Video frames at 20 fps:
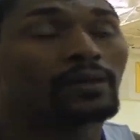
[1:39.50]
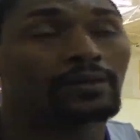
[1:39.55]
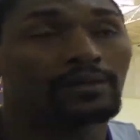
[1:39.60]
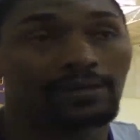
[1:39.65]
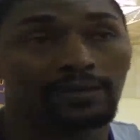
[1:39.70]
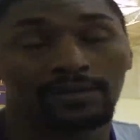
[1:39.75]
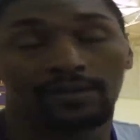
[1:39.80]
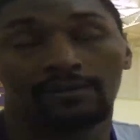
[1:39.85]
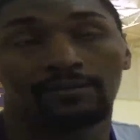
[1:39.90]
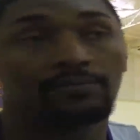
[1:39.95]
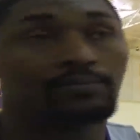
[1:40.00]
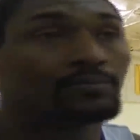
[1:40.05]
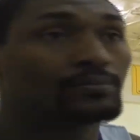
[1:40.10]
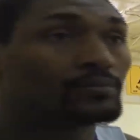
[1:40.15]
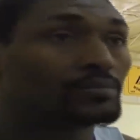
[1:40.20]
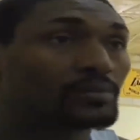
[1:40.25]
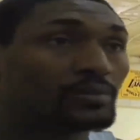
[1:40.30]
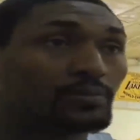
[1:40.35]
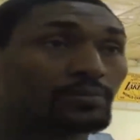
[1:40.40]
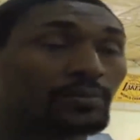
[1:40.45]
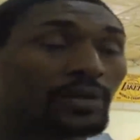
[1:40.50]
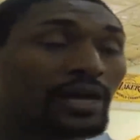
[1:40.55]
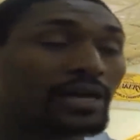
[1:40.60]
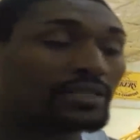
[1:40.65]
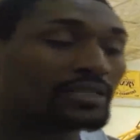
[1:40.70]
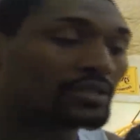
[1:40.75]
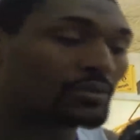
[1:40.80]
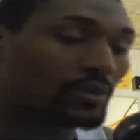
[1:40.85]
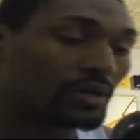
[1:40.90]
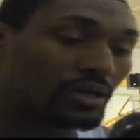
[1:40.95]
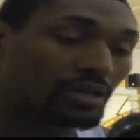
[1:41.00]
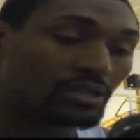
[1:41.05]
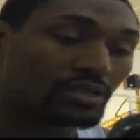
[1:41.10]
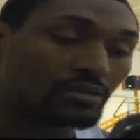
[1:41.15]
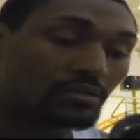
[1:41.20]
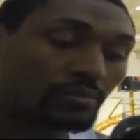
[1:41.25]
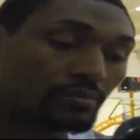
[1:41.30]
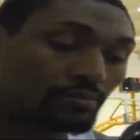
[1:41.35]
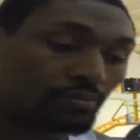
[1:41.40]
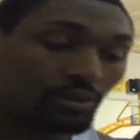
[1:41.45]
And then um, Bonzi
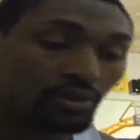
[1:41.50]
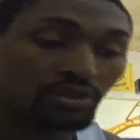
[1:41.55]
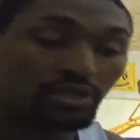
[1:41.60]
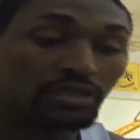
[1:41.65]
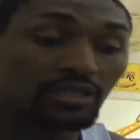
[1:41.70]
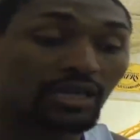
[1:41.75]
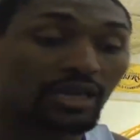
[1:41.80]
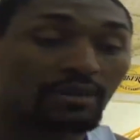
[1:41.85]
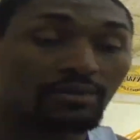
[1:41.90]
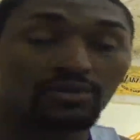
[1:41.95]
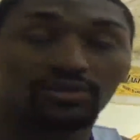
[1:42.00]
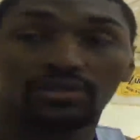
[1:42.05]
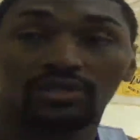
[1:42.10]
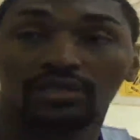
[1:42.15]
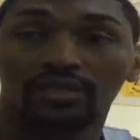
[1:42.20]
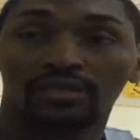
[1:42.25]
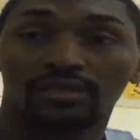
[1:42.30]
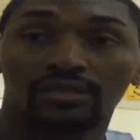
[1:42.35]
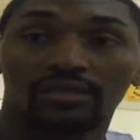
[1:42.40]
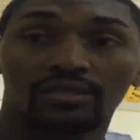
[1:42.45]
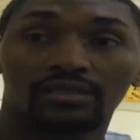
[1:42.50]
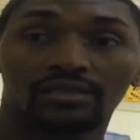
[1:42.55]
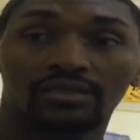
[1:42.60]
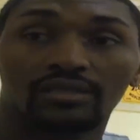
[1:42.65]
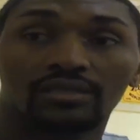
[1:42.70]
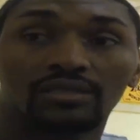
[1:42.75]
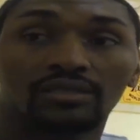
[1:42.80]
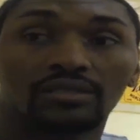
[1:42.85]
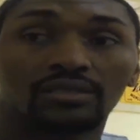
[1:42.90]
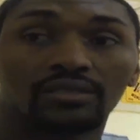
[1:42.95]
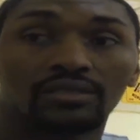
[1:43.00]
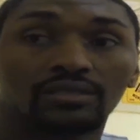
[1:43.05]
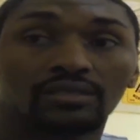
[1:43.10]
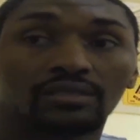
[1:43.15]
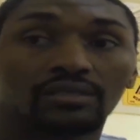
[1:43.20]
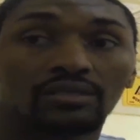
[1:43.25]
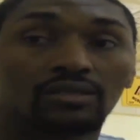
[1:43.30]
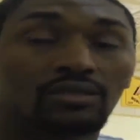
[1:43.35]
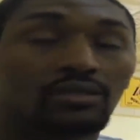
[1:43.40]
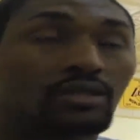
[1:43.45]
Wells pulls his hamstring,
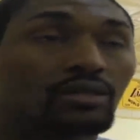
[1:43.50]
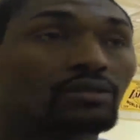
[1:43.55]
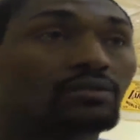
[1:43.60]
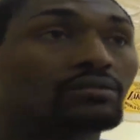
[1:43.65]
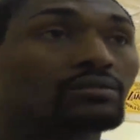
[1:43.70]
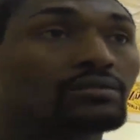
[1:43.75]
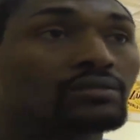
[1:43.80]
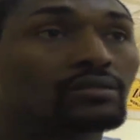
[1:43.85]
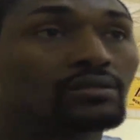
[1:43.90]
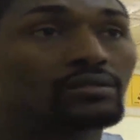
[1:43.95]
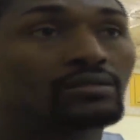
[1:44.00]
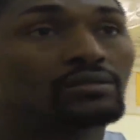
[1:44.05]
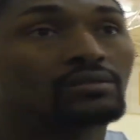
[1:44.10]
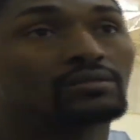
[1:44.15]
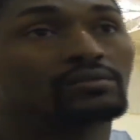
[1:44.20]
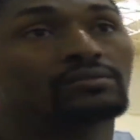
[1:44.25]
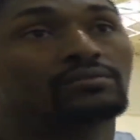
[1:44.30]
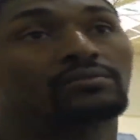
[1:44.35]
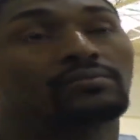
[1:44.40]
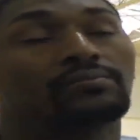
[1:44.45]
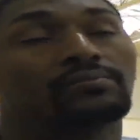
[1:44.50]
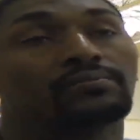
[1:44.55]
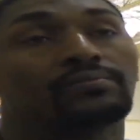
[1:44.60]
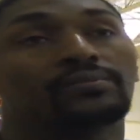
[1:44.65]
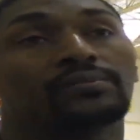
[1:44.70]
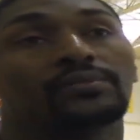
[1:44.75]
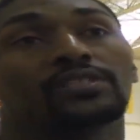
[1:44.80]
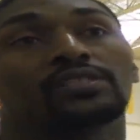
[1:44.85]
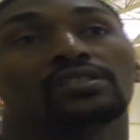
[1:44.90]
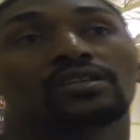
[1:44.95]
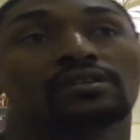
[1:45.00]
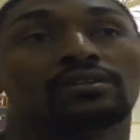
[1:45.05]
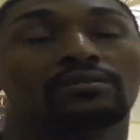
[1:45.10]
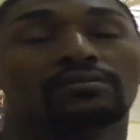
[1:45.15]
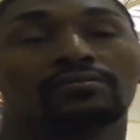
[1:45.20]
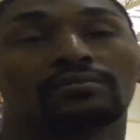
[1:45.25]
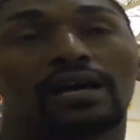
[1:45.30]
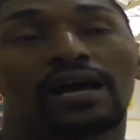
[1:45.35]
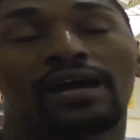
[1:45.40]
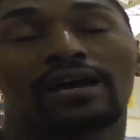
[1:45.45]
you know. So
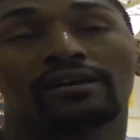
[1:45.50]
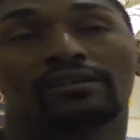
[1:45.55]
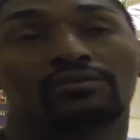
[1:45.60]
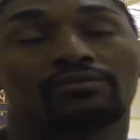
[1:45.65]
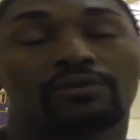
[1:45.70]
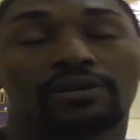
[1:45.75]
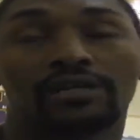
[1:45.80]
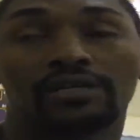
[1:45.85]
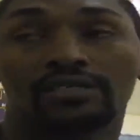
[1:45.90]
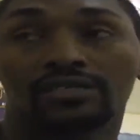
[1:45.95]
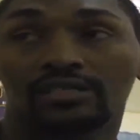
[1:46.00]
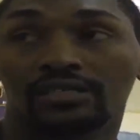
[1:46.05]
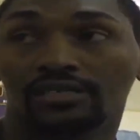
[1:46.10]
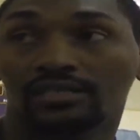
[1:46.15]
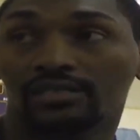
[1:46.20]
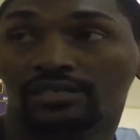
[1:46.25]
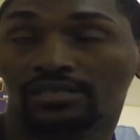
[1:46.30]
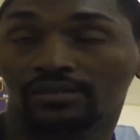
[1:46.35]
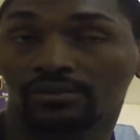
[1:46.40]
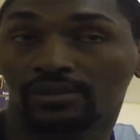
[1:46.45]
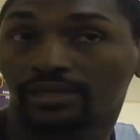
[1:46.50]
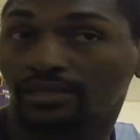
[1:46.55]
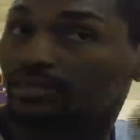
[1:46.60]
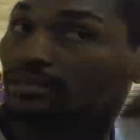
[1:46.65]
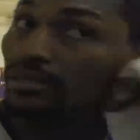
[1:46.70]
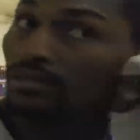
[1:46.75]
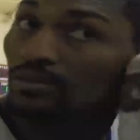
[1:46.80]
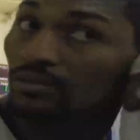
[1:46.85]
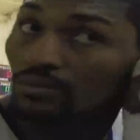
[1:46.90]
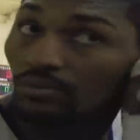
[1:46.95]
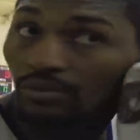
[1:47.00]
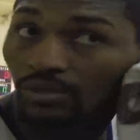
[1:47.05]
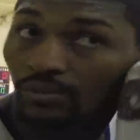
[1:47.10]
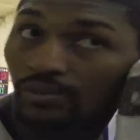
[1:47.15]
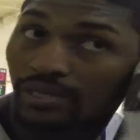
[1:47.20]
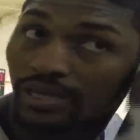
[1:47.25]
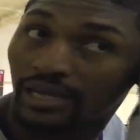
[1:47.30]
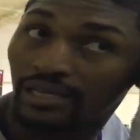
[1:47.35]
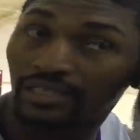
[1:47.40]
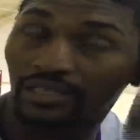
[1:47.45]
I had three incidences where, where
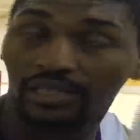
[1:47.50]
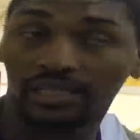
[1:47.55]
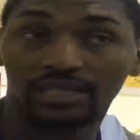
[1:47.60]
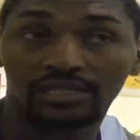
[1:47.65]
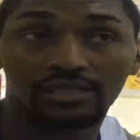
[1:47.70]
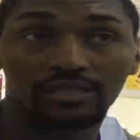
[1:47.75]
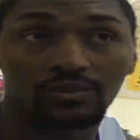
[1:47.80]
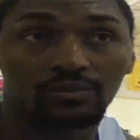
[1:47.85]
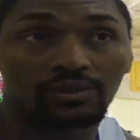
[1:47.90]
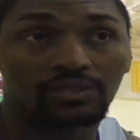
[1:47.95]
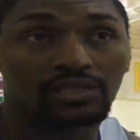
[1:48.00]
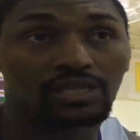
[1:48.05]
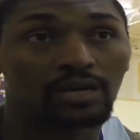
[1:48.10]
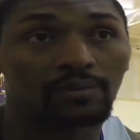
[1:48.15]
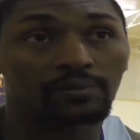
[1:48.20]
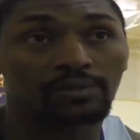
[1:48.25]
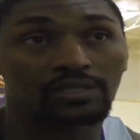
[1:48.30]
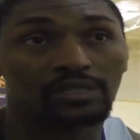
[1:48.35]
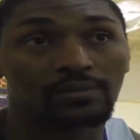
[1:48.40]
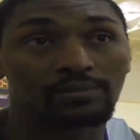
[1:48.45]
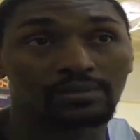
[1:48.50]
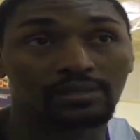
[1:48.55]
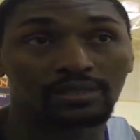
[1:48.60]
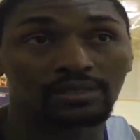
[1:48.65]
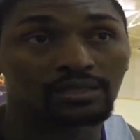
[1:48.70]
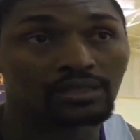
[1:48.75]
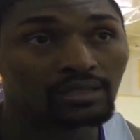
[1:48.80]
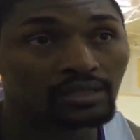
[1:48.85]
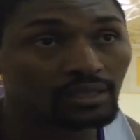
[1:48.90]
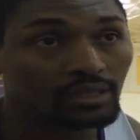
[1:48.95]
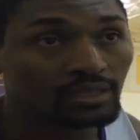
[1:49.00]
we had chances to win championships and